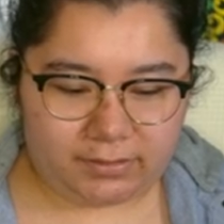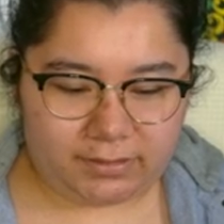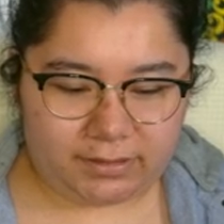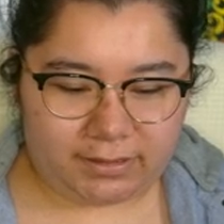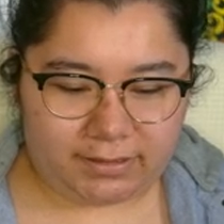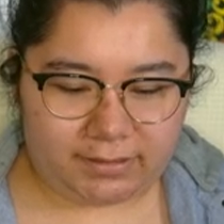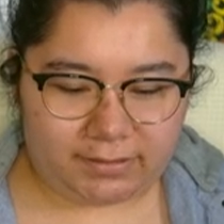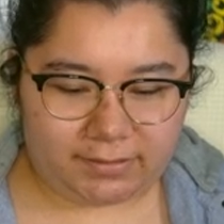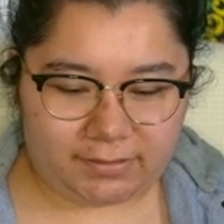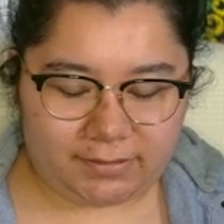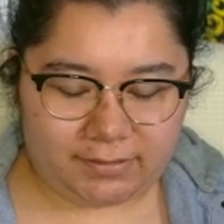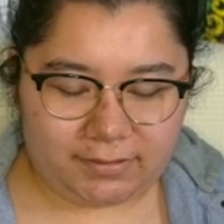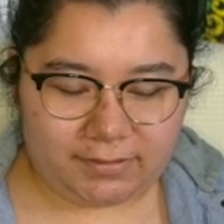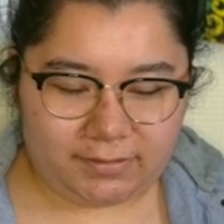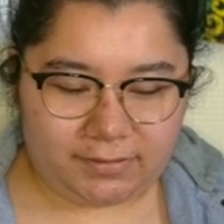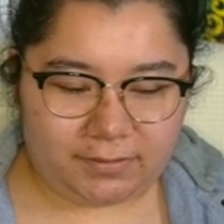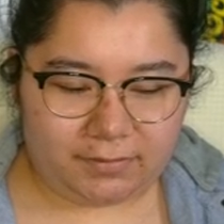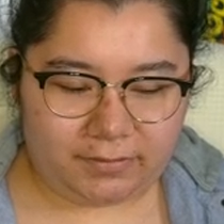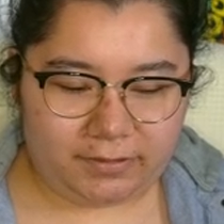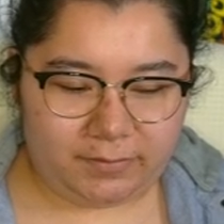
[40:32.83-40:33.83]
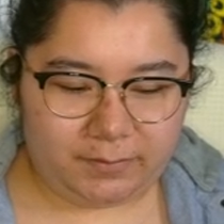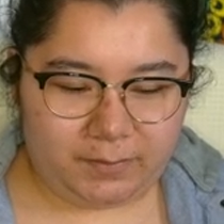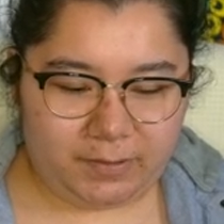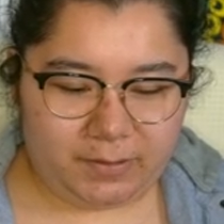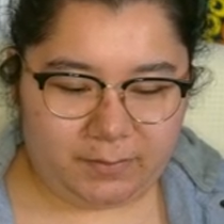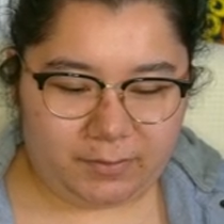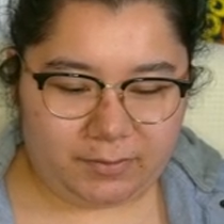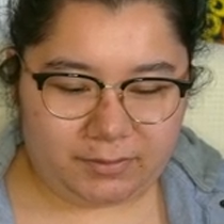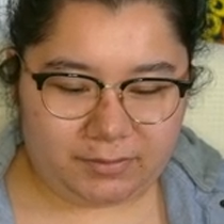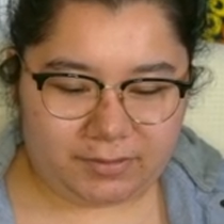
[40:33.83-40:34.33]
Like, the only
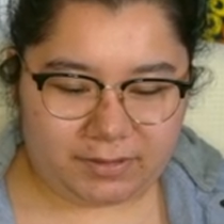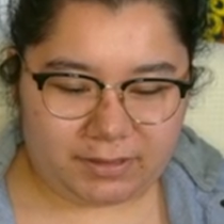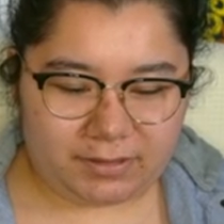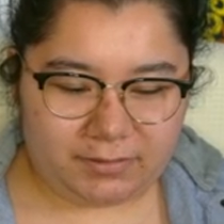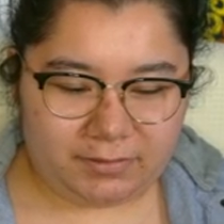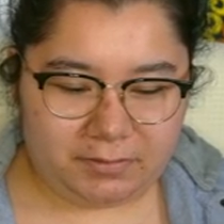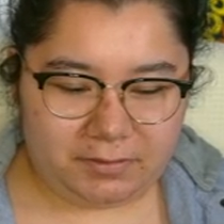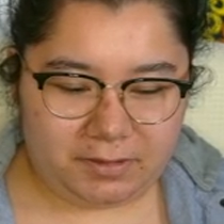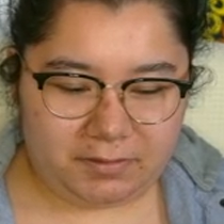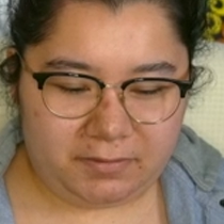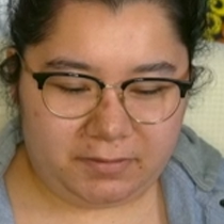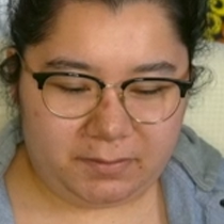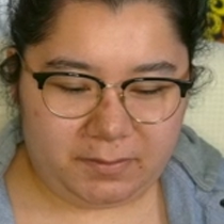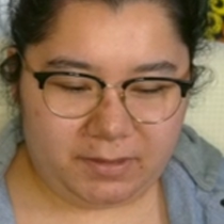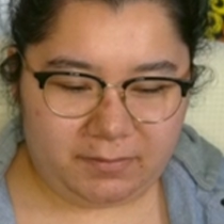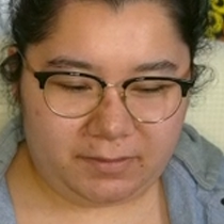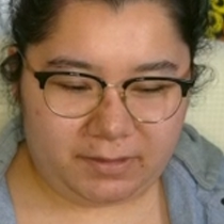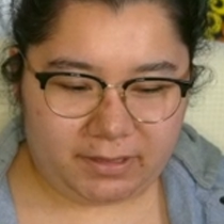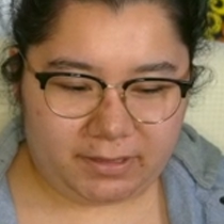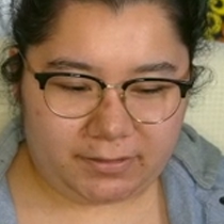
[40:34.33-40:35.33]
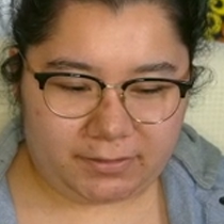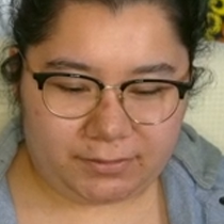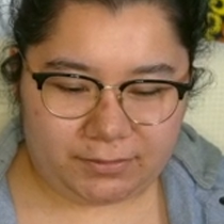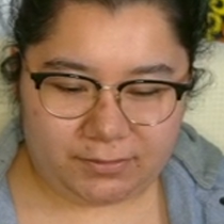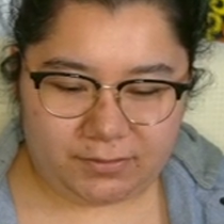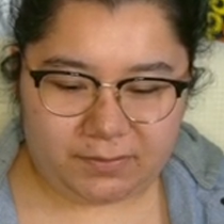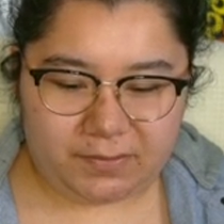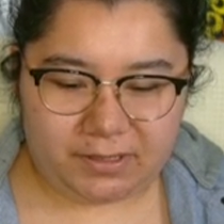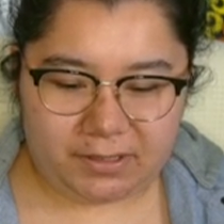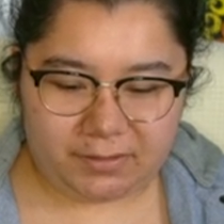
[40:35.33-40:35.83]
people who didn't agree with me were like
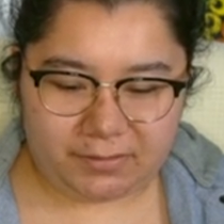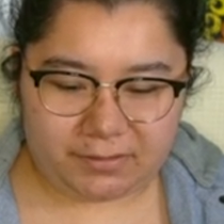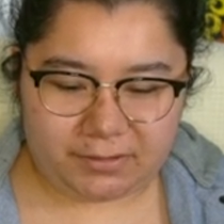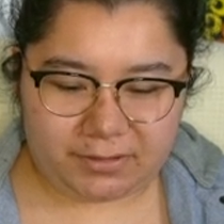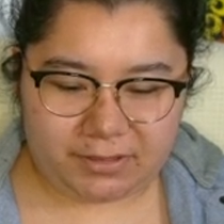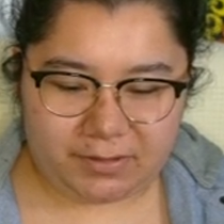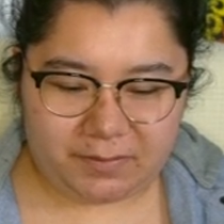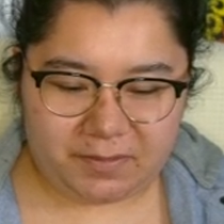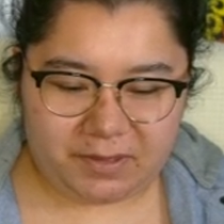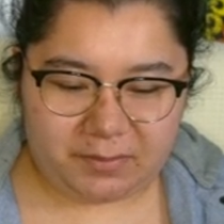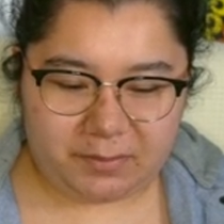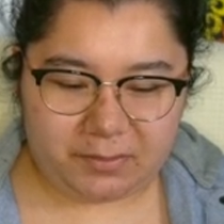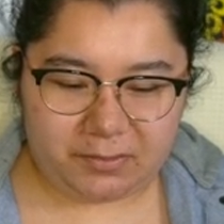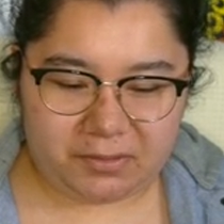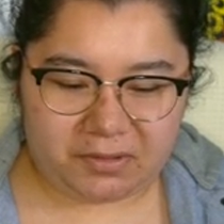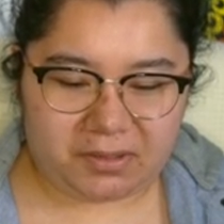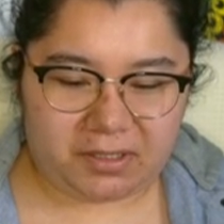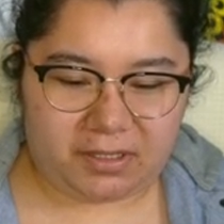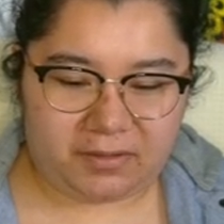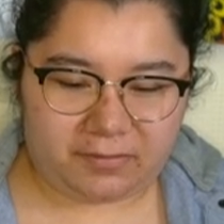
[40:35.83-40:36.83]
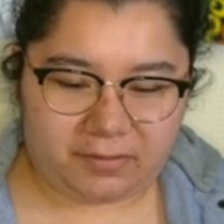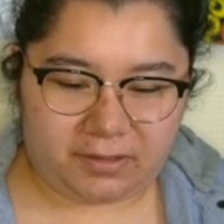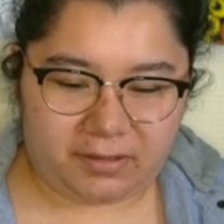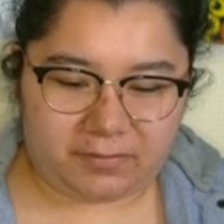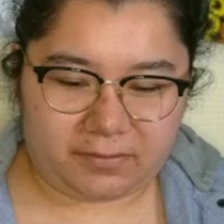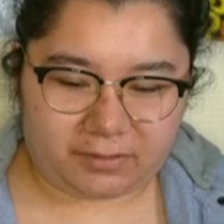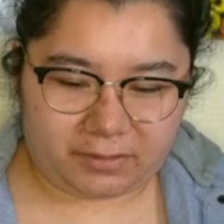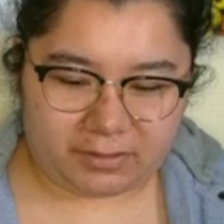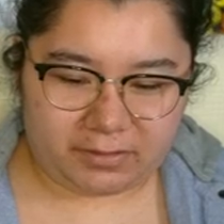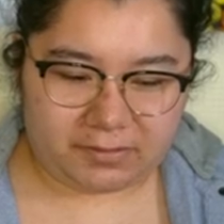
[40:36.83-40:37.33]
two POC people, Cough
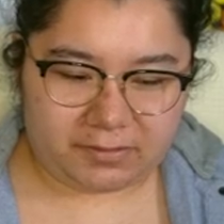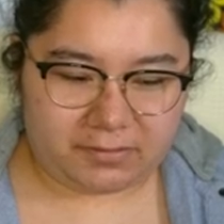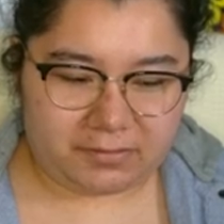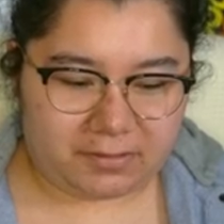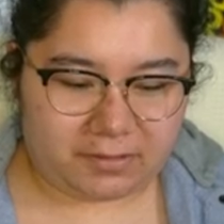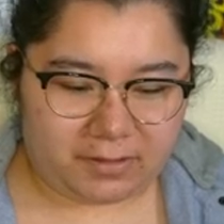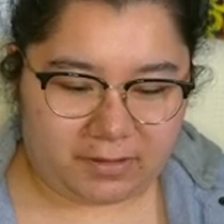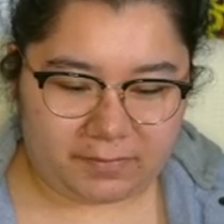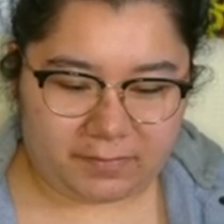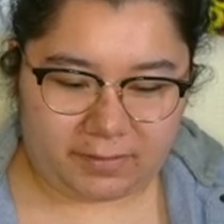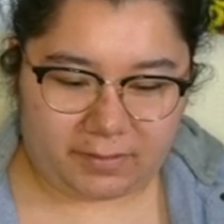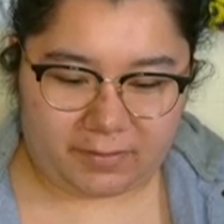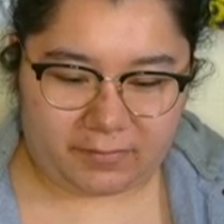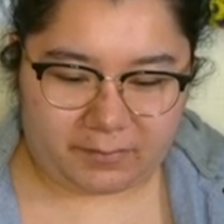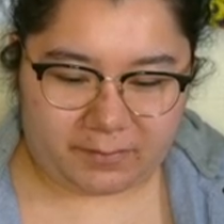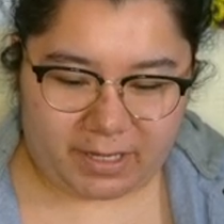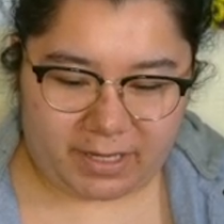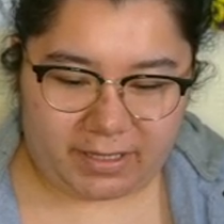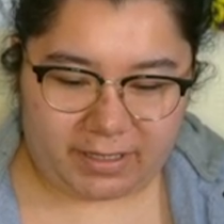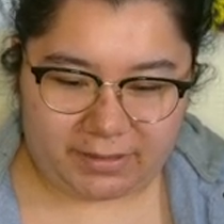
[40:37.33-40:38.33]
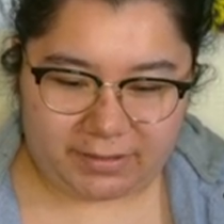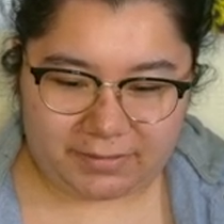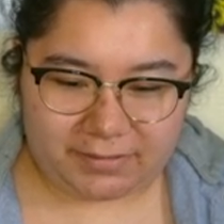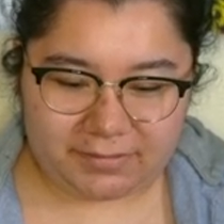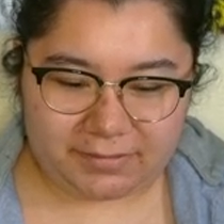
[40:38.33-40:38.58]
Cough Crystal, Cough Cough Mac.